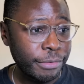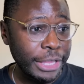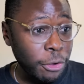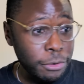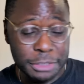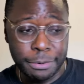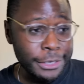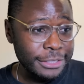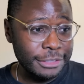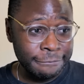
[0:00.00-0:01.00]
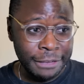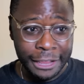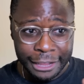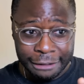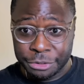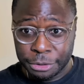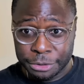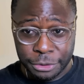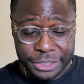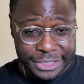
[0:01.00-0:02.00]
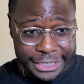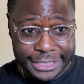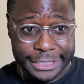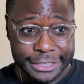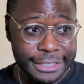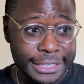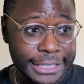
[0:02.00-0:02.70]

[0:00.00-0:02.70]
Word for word: Like all these products I've, I've showed you, all these case studies,